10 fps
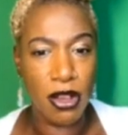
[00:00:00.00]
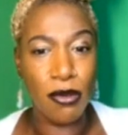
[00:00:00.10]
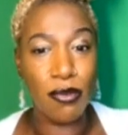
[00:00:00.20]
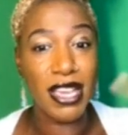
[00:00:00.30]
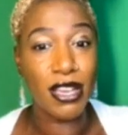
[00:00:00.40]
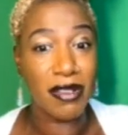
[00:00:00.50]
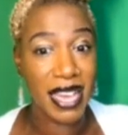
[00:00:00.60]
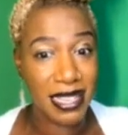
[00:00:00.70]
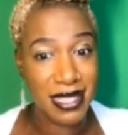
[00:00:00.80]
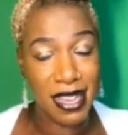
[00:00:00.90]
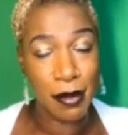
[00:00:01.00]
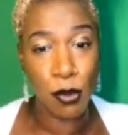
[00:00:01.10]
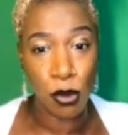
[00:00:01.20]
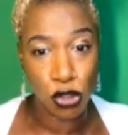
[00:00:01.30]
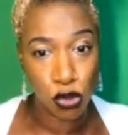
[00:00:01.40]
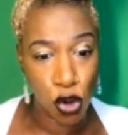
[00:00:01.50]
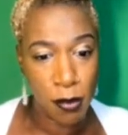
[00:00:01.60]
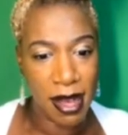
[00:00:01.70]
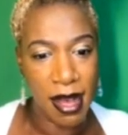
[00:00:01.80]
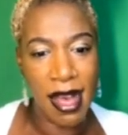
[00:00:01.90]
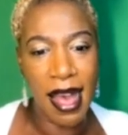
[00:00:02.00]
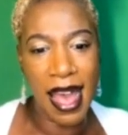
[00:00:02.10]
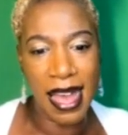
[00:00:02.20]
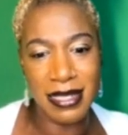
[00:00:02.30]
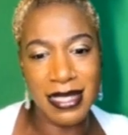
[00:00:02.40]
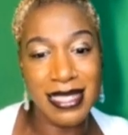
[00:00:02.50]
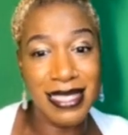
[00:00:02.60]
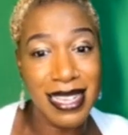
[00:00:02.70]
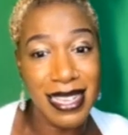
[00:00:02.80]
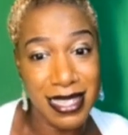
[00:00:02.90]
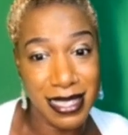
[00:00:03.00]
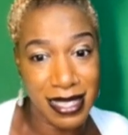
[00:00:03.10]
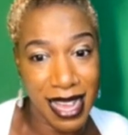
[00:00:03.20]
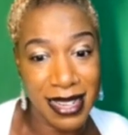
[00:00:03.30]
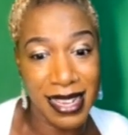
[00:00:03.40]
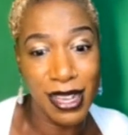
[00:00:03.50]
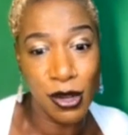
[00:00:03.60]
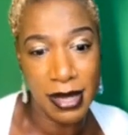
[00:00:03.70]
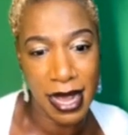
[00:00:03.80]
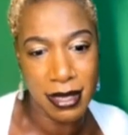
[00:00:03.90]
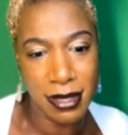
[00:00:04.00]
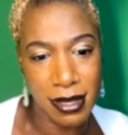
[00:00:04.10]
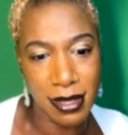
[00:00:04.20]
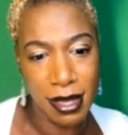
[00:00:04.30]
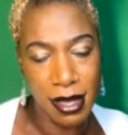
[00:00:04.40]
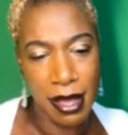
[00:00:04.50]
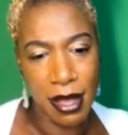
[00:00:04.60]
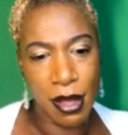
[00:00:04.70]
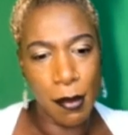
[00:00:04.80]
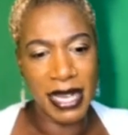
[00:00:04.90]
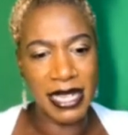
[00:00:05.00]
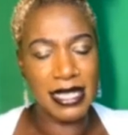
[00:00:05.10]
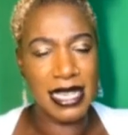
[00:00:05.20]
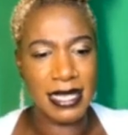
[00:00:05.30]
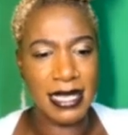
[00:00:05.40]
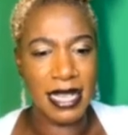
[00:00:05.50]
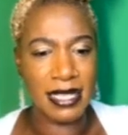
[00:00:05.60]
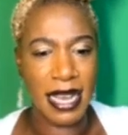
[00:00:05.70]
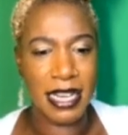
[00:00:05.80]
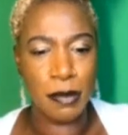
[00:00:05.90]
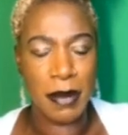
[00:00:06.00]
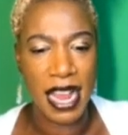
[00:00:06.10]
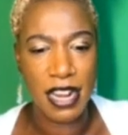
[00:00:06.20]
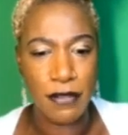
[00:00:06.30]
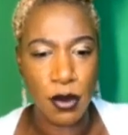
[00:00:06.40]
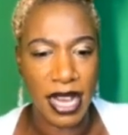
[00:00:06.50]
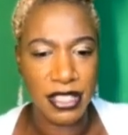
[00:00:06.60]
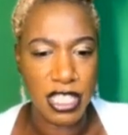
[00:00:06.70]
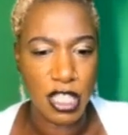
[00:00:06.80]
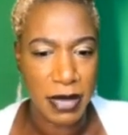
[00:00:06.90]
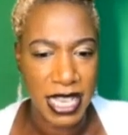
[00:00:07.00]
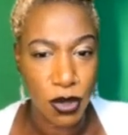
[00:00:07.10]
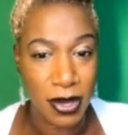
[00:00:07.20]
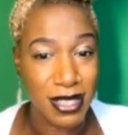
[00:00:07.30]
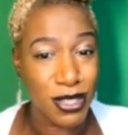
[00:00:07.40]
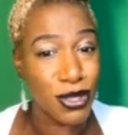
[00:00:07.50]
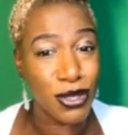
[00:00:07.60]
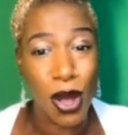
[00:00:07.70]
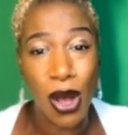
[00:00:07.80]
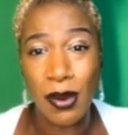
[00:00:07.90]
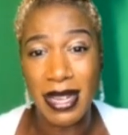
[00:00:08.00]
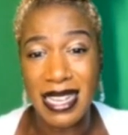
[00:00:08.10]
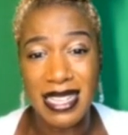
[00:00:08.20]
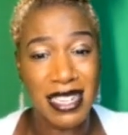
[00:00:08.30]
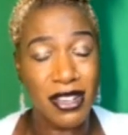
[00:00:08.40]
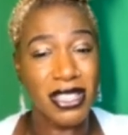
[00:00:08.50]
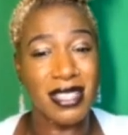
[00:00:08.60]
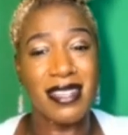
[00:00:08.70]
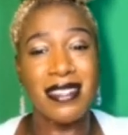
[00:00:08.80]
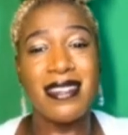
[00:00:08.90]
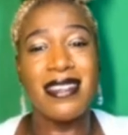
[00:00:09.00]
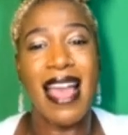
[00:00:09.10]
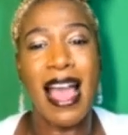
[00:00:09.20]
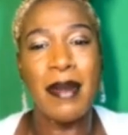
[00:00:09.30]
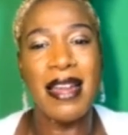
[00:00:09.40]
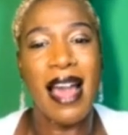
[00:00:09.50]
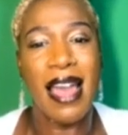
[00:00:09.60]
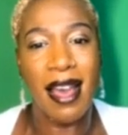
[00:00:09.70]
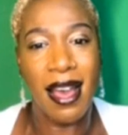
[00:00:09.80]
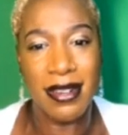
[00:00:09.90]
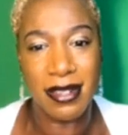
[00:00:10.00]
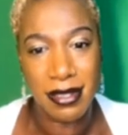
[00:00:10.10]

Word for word: recreating more trauma and disease and illness. Melanatic says it is painful and she speaks on it so easily because she's a damn liar.